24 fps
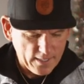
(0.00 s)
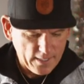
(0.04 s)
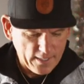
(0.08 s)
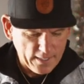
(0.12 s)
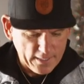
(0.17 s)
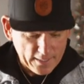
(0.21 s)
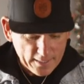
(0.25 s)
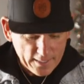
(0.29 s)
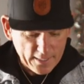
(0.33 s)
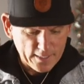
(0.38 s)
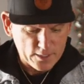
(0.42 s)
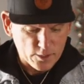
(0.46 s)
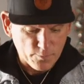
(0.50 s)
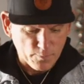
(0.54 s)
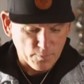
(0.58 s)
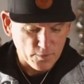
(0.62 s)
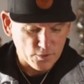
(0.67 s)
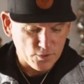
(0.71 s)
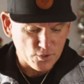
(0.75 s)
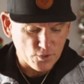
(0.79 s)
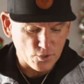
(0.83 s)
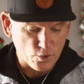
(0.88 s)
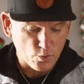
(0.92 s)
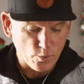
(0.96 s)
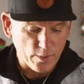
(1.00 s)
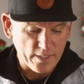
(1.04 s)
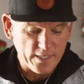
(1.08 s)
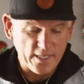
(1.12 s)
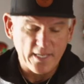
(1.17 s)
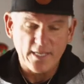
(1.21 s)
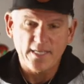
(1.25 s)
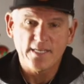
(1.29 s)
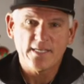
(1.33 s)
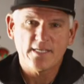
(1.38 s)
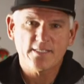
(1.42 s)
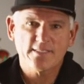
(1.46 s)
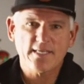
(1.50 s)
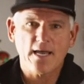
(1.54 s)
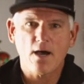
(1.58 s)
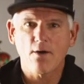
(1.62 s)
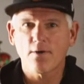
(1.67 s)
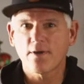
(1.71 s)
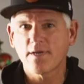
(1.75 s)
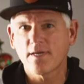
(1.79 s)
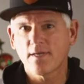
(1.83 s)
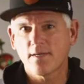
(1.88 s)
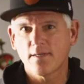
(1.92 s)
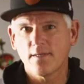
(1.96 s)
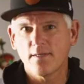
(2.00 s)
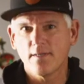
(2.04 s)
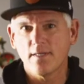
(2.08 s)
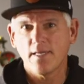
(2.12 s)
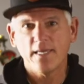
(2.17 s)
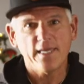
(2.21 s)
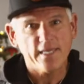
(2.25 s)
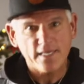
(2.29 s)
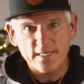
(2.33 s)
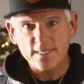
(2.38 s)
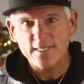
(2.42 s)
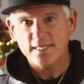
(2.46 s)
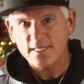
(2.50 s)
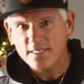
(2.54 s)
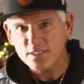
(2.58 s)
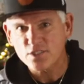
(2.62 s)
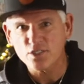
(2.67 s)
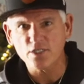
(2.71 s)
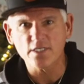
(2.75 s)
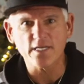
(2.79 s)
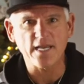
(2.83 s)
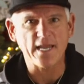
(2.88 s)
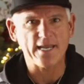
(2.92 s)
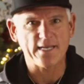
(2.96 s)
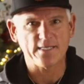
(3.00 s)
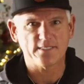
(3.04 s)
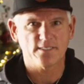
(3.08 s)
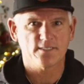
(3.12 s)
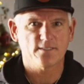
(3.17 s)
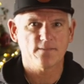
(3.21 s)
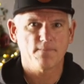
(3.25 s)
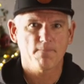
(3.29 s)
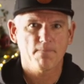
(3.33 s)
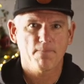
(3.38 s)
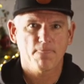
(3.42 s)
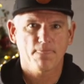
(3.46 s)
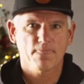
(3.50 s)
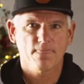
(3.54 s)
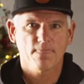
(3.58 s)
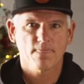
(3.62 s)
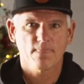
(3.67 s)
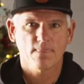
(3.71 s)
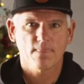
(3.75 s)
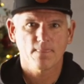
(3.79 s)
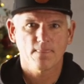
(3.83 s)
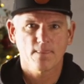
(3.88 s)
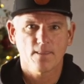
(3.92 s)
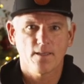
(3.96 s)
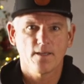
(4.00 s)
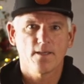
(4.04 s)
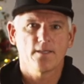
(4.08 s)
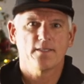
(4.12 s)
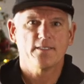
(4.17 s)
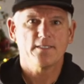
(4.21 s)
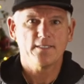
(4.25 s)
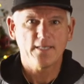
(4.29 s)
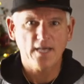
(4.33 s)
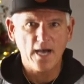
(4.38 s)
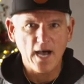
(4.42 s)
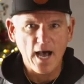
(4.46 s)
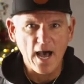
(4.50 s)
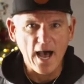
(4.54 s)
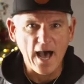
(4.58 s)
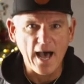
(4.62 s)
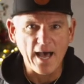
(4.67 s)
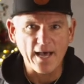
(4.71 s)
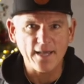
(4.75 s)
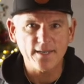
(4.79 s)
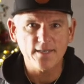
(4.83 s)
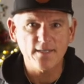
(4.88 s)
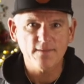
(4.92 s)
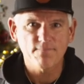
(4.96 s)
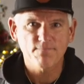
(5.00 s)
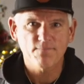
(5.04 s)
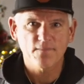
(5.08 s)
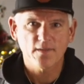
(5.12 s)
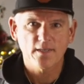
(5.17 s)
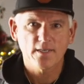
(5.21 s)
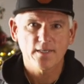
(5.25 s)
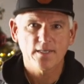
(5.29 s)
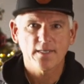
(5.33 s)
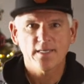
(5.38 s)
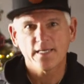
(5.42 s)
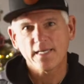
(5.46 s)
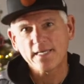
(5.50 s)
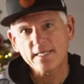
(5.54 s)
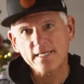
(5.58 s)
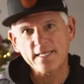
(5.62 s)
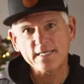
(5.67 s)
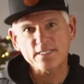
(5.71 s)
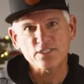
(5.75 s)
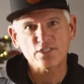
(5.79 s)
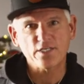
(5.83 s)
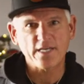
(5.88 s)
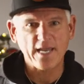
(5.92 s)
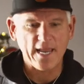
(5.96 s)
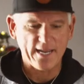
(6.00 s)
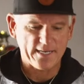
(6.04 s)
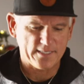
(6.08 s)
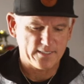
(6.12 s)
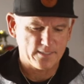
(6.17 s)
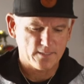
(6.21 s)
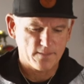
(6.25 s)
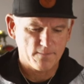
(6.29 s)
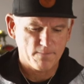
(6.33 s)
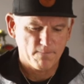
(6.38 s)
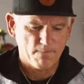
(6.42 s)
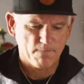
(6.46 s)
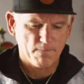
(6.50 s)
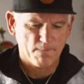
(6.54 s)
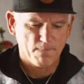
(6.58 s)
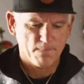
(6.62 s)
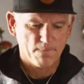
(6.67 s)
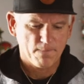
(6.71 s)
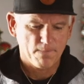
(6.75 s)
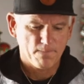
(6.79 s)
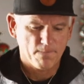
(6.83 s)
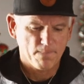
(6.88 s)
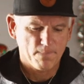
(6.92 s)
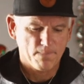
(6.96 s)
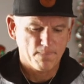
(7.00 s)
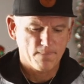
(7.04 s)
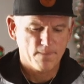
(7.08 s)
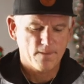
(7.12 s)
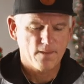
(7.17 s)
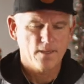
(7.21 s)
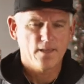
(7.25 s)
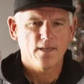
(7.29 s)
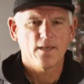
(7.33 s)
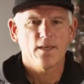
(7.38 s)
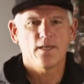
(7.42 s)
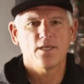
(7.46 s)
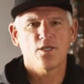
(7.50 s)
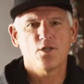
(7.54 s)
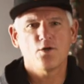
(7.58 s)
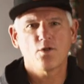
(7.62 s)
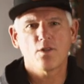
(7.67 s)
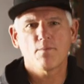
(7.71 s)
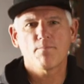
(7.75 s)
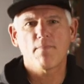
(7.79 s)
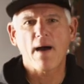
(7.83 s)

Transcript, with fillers: in his pursuing is how he initiates. God initiates. You know, the